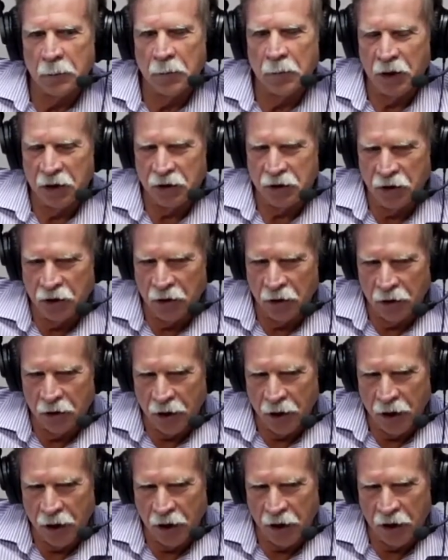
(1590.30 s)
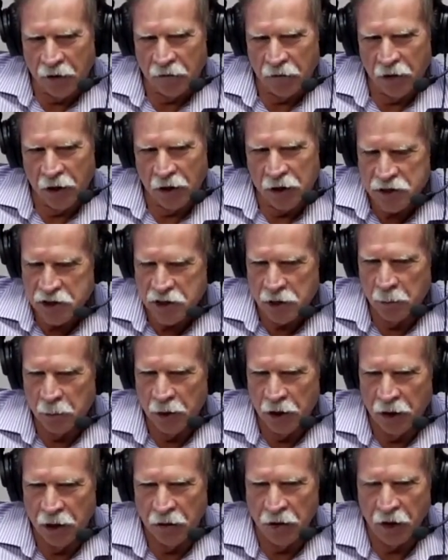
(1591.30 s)
But, you know, to have uh,
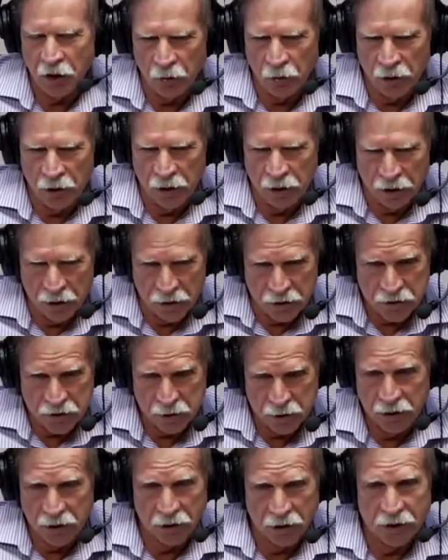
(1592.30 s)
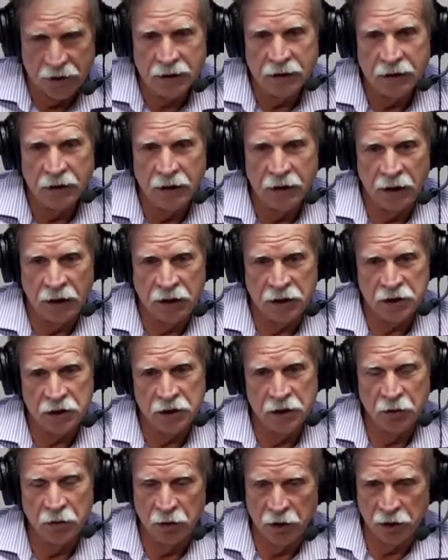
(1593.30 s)
somebody that when it is really
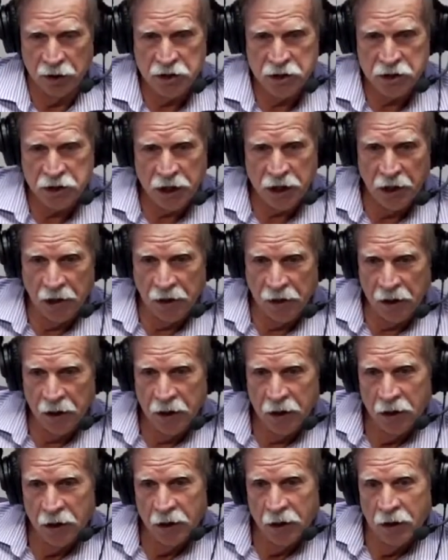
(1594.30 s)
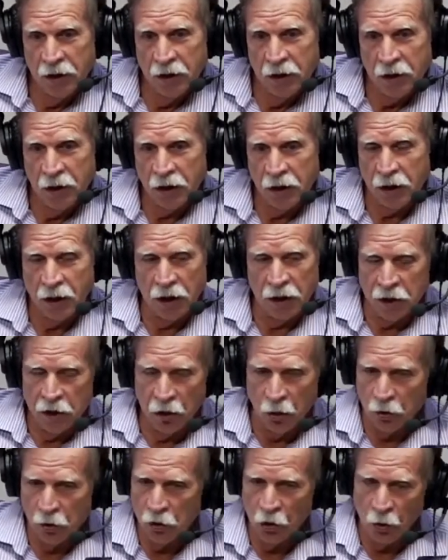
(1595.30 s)
nasty, really scary, Uh, you
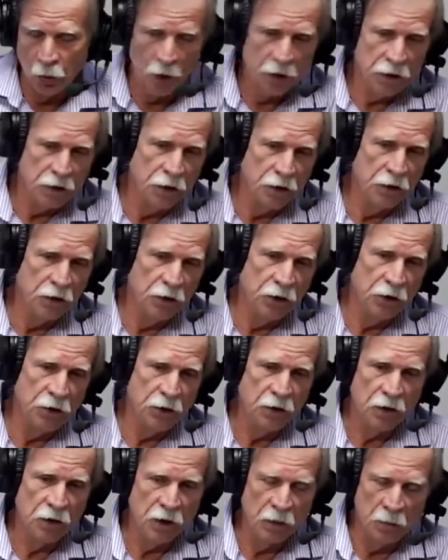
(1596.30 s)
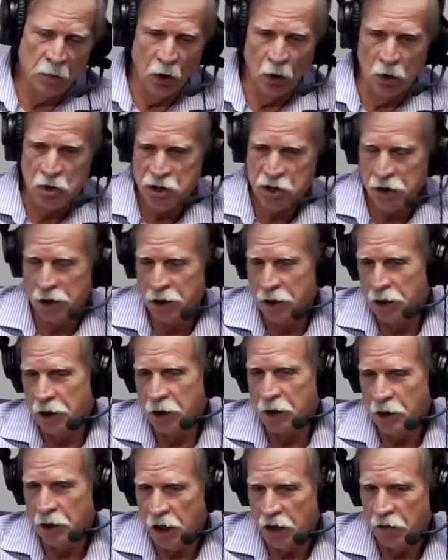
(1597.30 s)
don't know what to do. Emotionally,
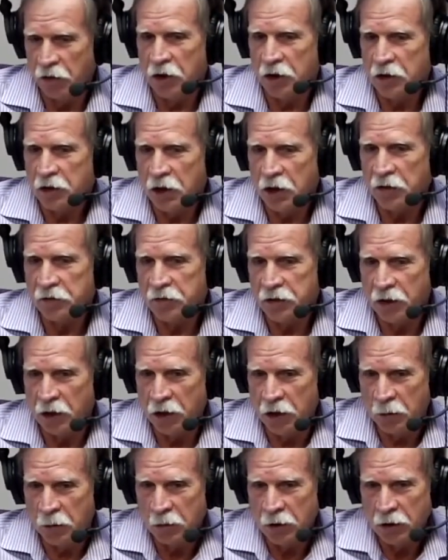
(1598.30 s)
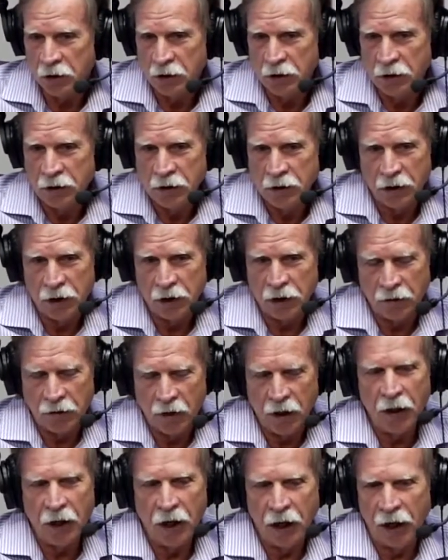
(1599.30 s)
you're having a tough time. Uh,
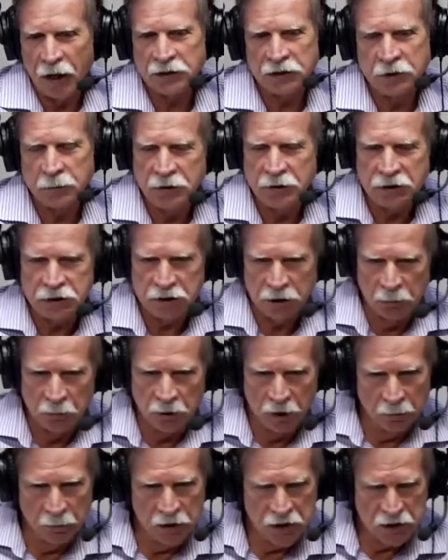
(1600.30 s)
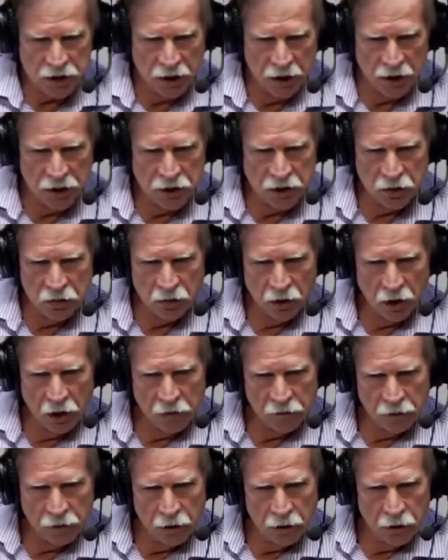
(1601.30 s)
that has to be somebody besides your
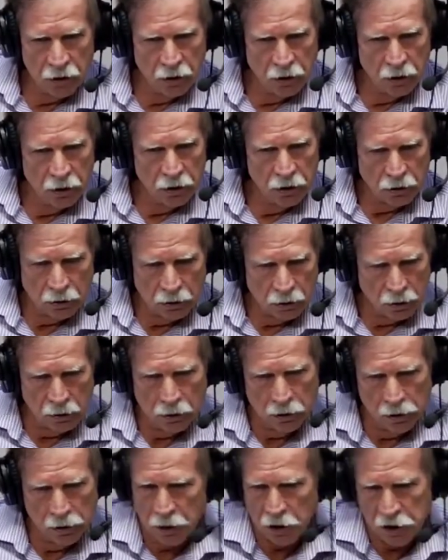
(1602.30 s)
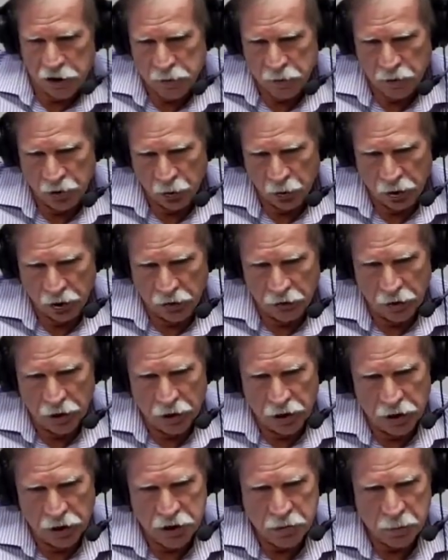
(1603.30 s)
wife or your husband or whatever
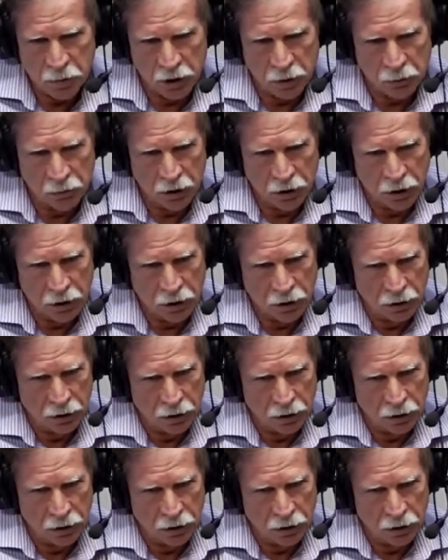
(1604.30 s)
the case might be.